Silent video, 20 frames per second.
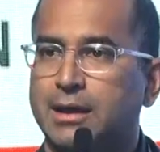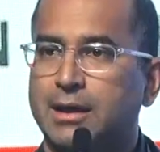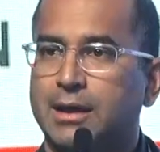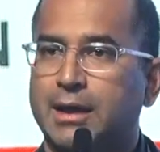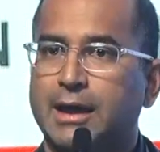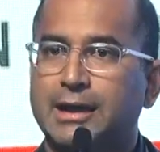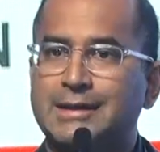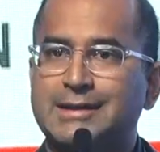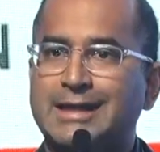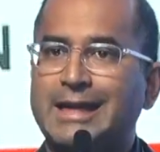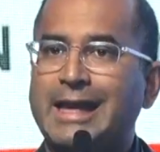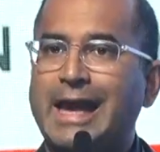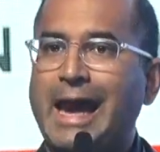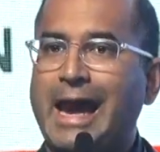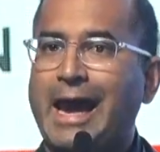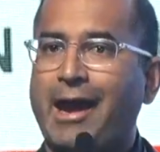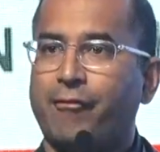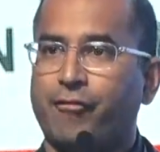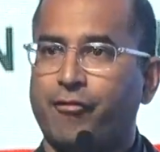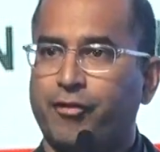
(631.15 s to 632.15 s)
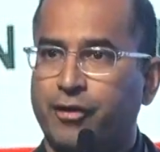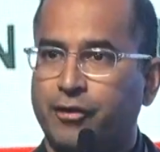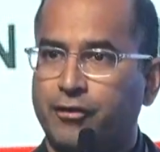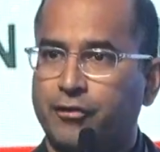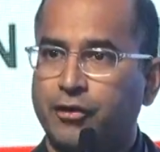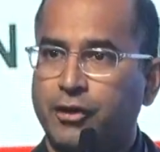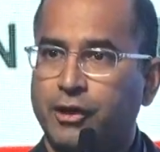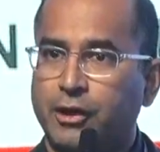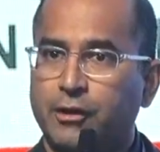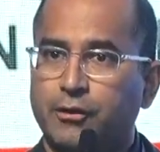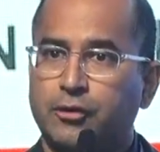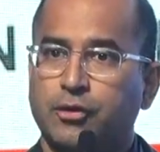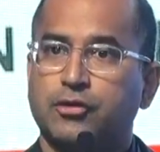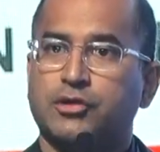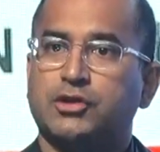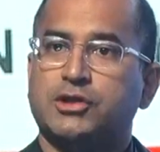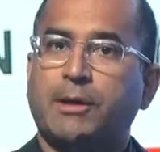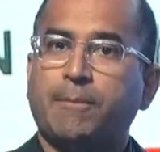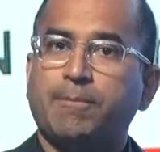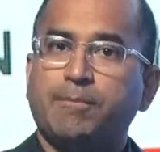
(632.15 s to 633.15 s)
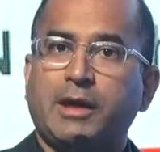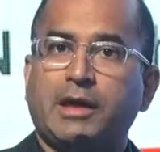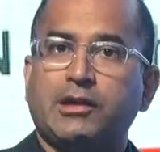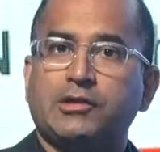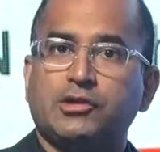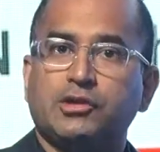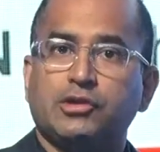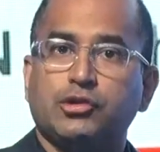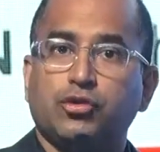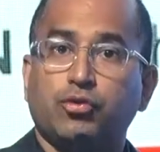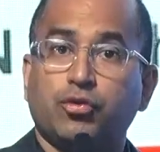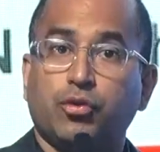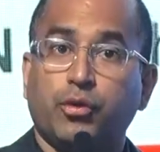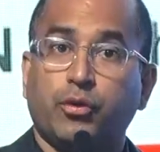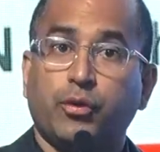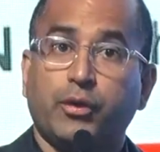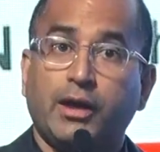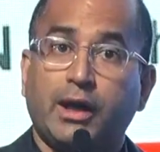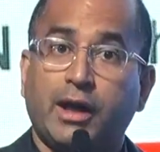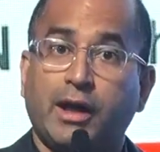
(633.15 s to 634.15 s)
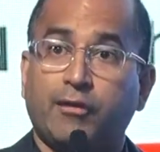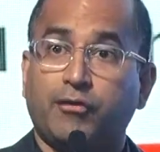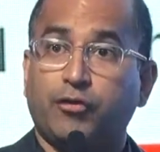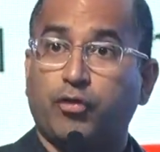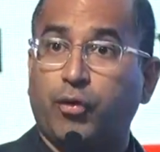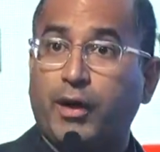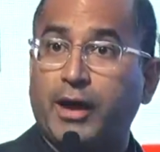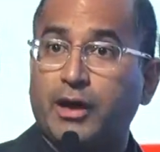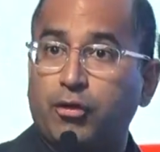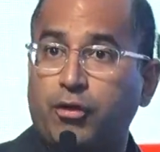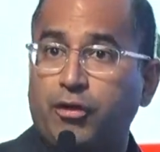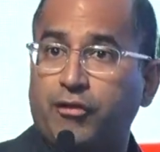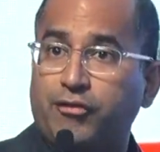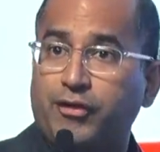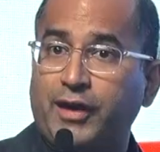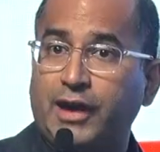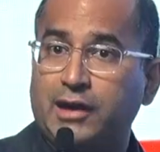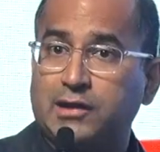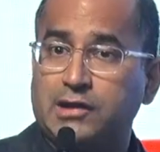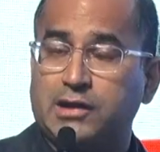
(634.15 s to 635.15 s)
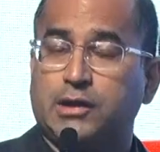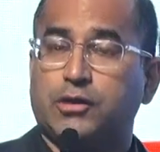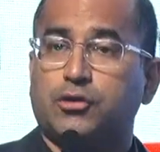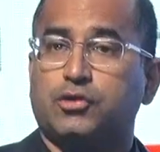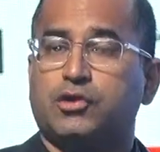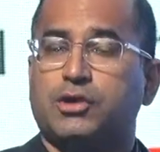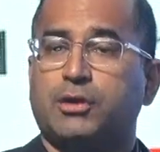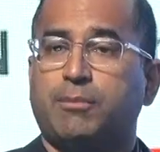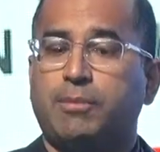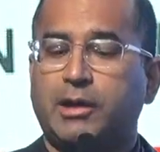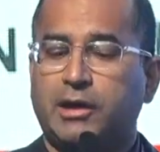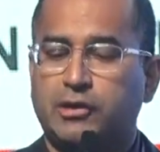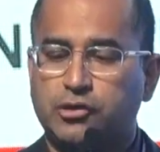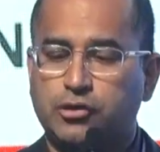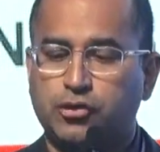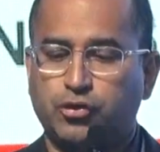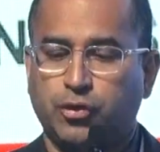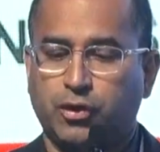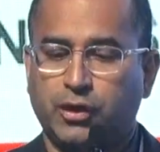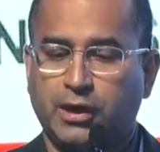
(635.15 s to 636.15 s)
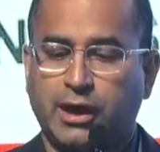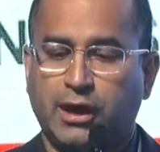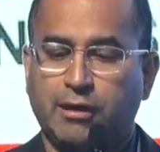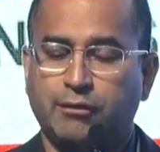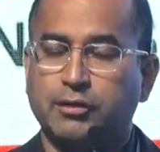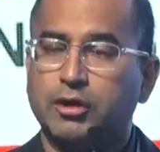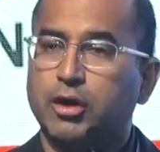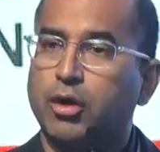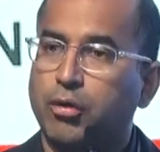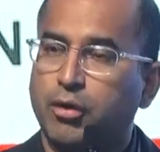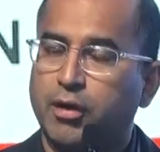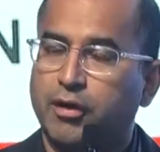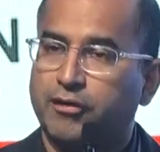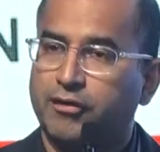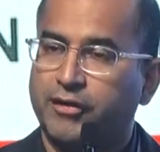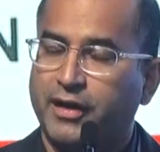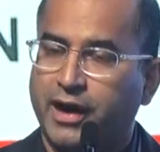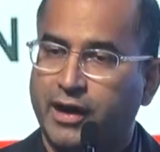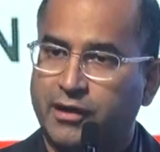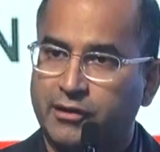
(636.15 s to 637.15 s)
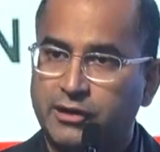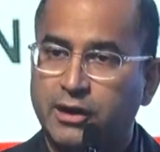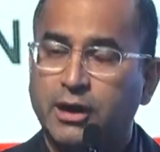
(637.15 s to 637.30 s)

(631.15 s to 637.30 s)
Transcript: It's an average. There's some patients who are going to have greater effects, and there's some patients who are going to have lower effects.